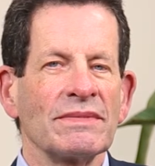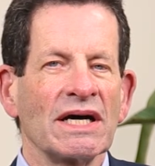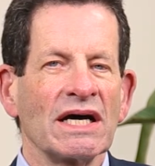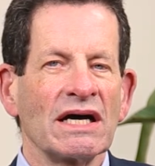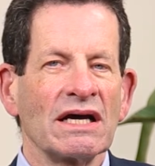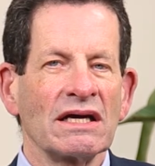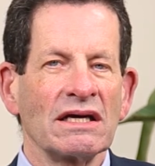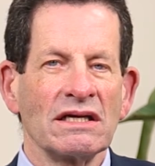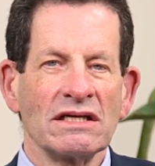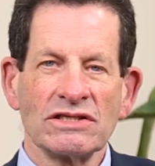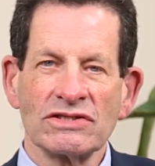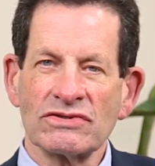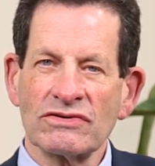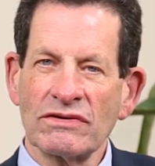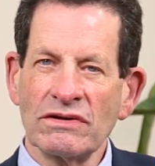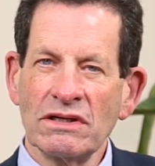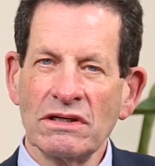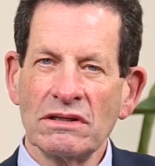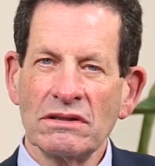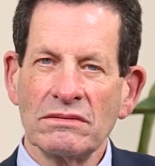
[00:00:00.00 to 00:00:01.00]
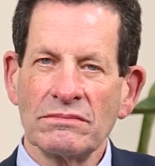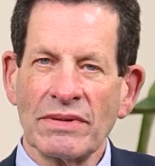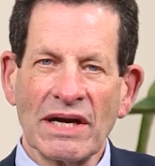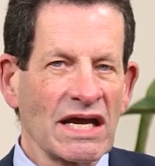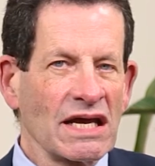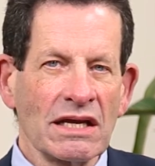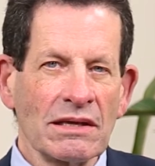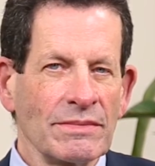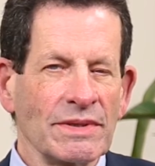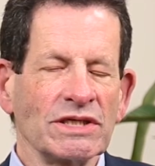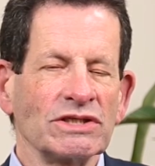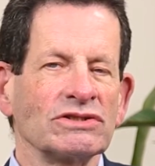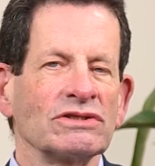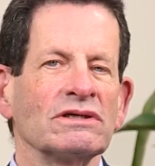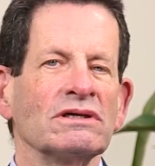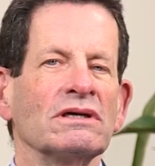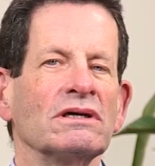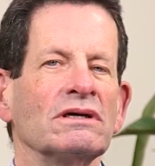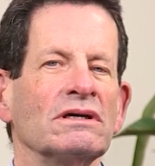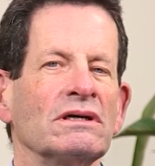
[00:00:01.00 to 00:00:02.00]
high in history by any
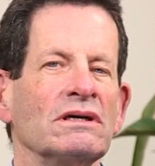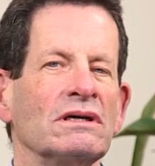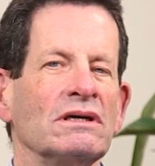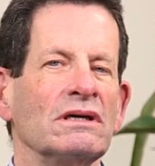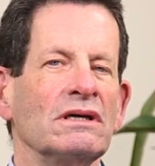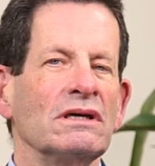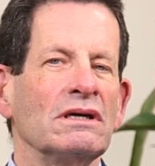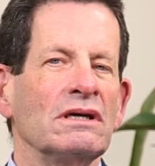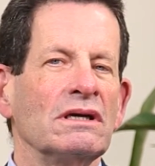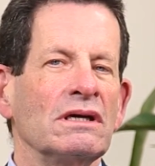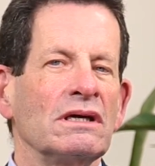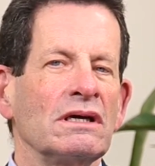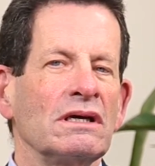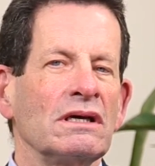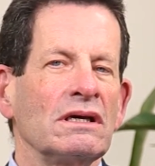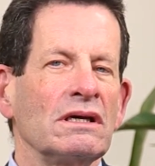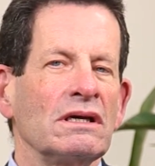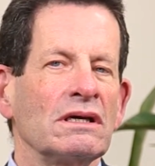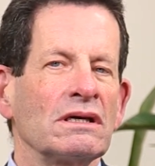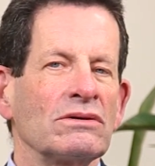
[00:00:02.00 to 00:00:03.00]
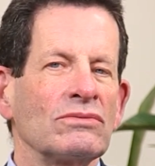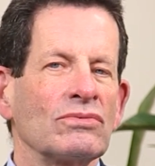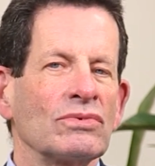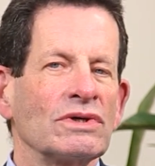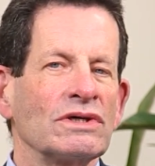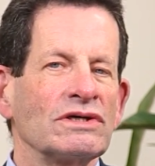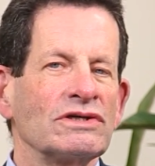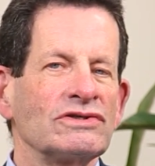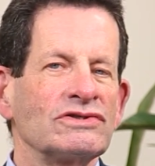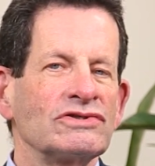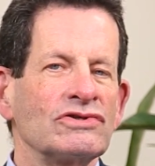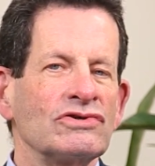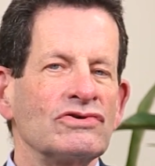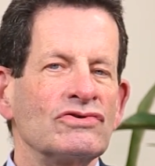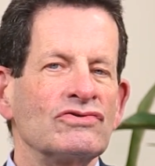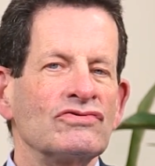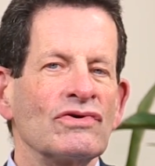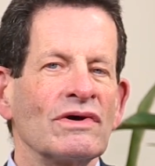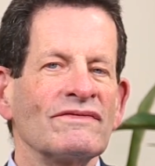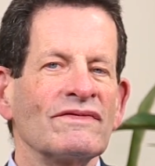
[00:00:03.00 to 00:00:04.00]
measure. It was
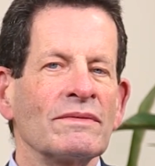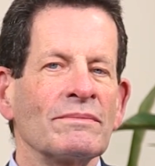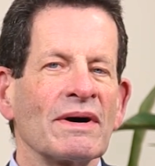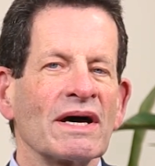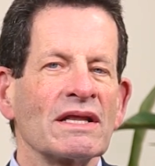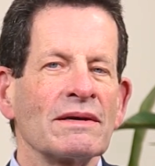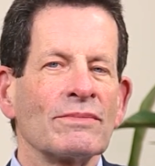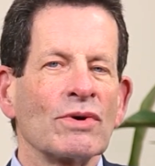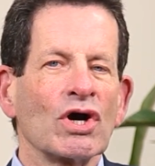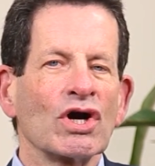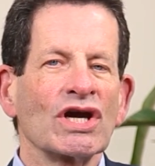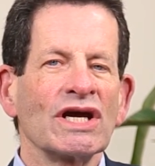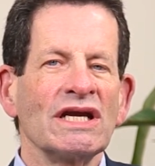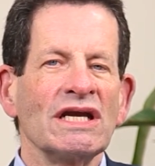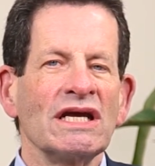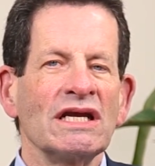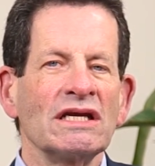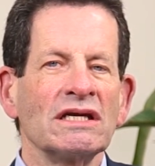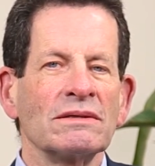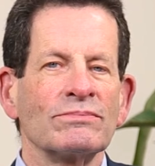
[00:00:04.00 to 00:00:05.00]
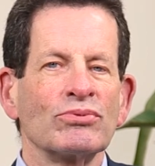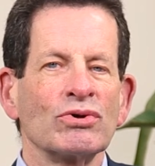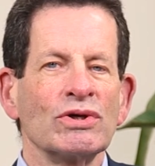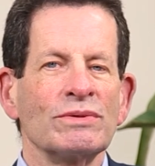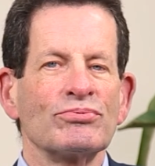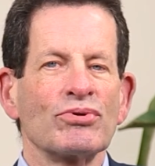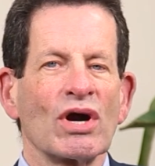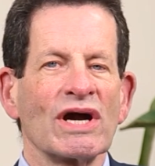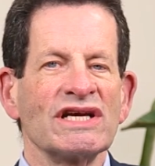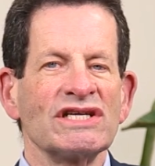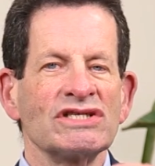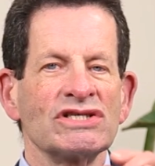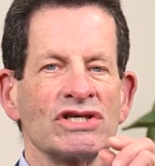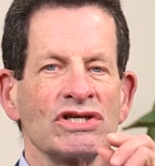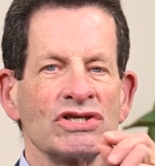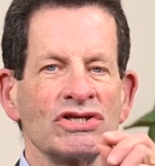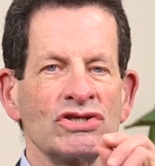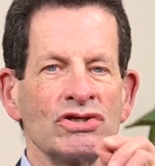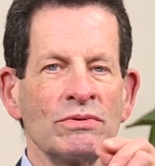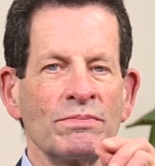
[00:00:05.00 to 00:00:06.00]
driven by the market needing to pre-price
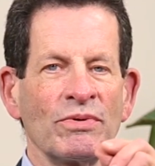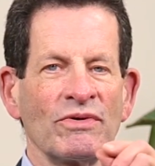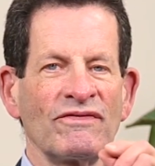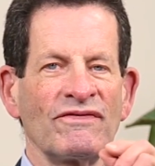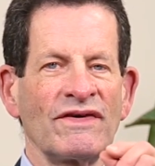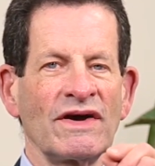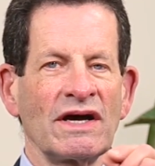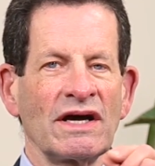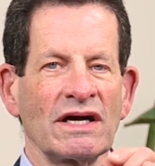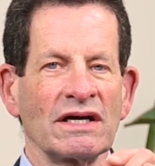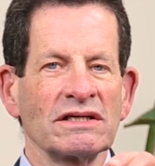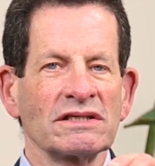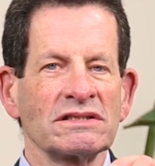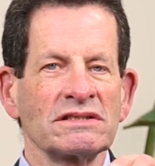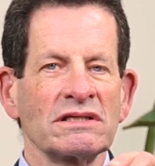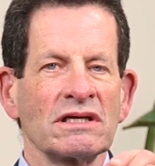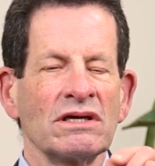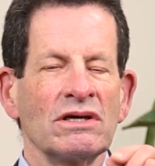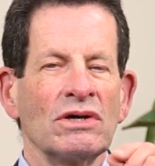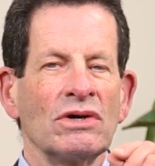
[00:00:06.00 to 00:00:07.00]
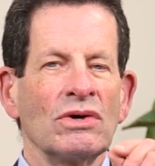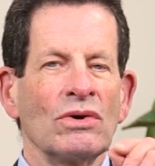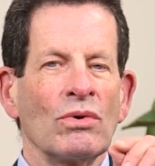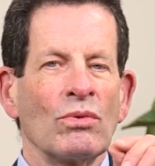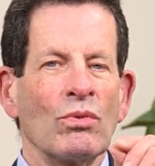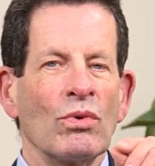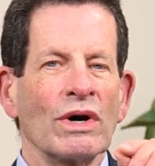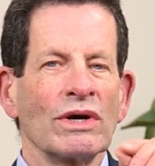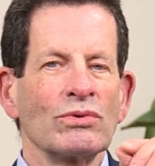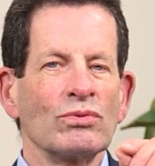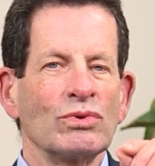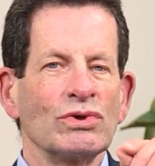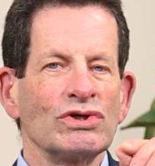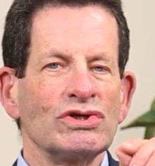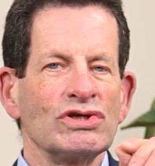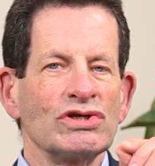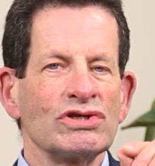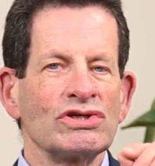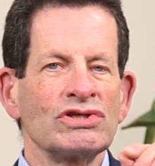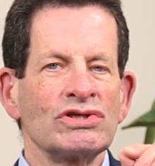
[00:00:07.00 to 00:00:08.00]
super fast what
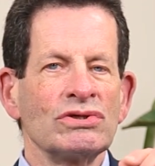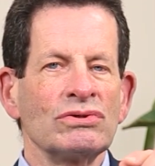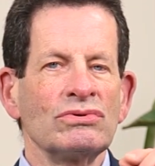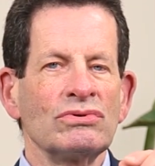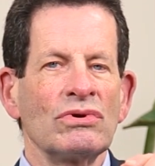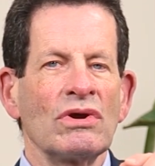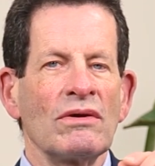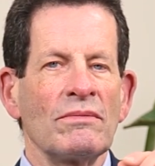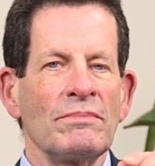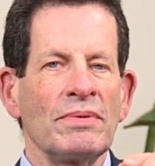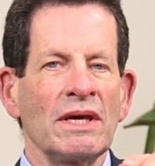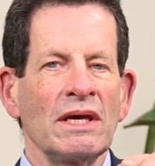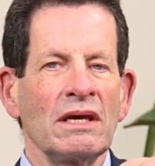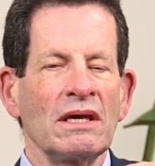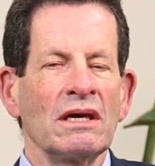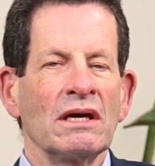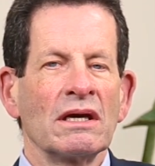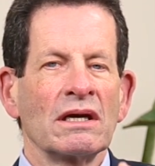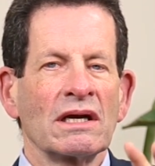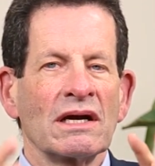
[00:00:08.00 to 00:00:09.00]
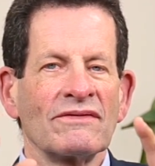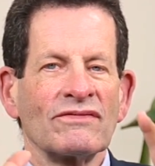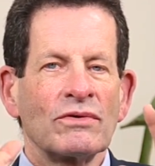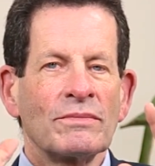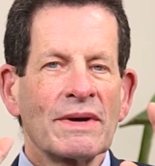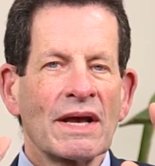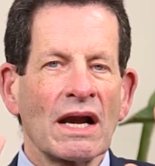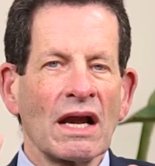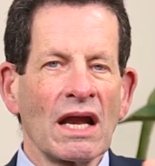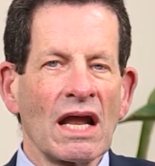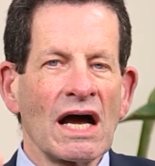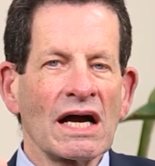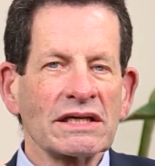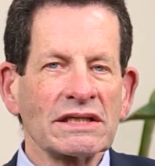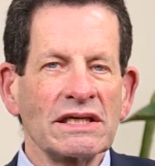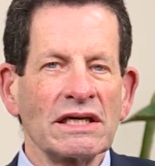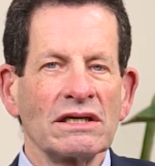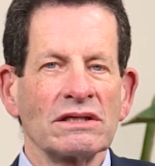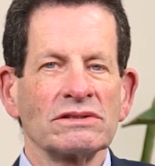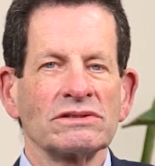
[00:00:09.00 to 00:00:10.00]
would soon be governmental
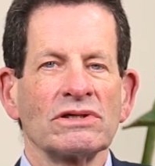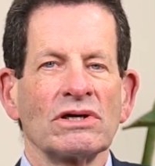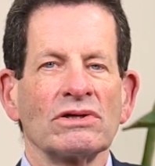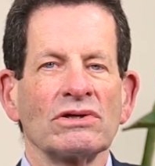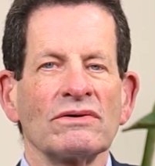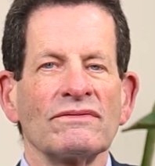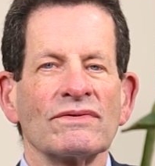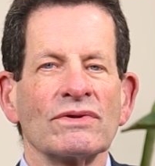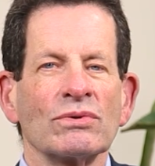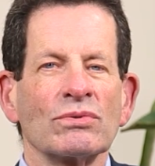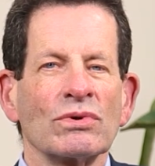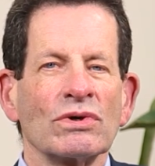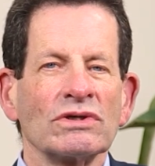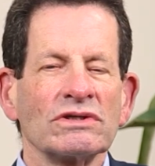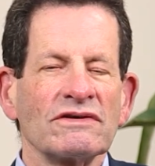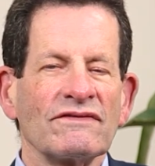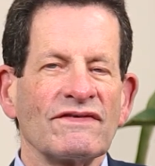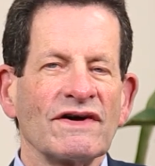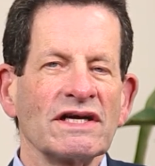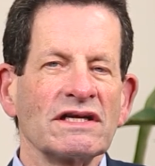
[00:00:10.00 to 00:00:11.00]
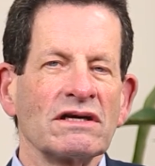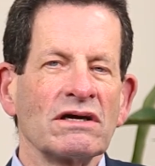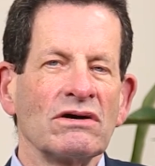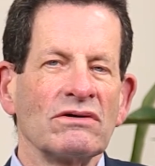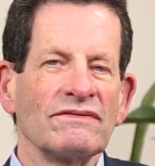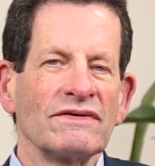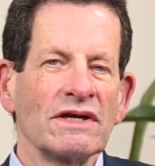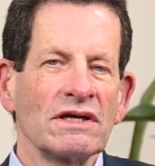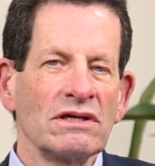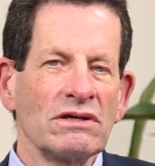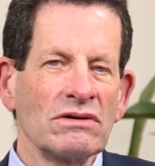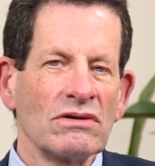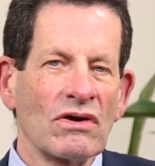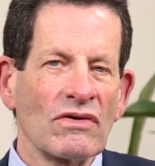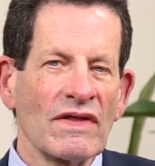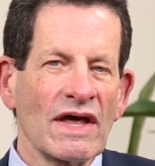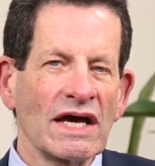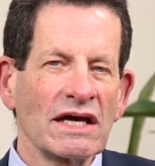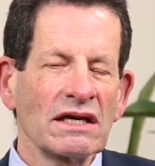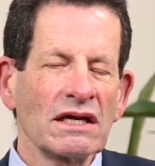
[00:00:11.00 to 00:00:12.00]
lockdowns all over the world to fight COVID, and you know
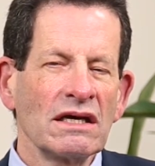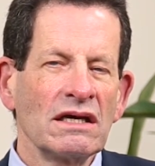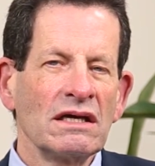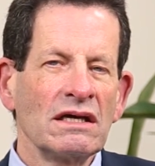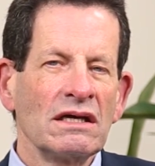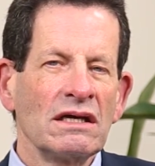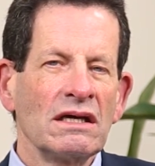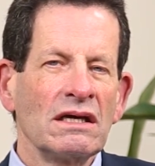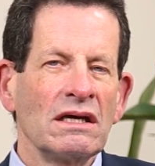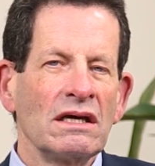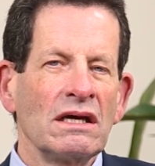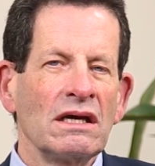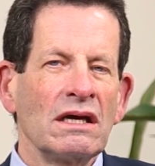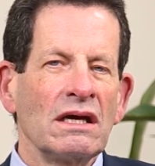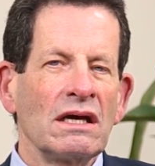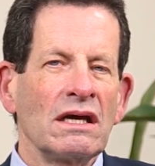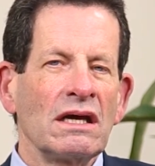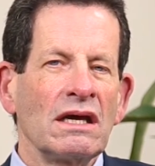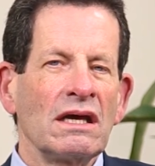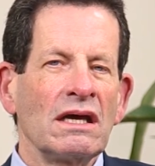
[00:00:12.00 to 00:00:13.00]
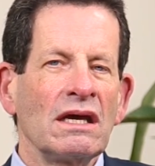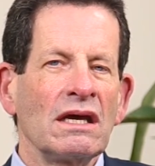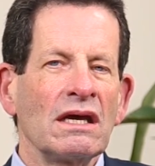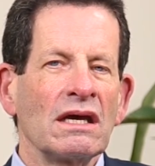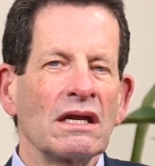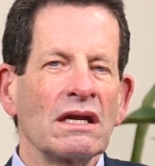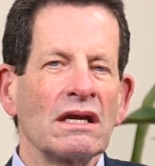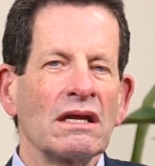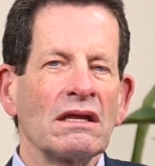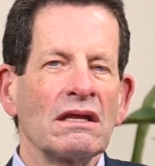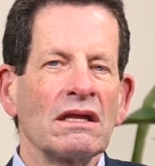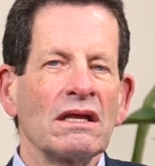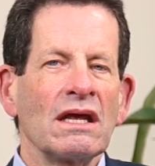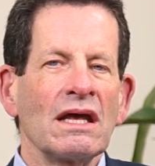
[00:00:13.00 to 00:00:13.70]
that. And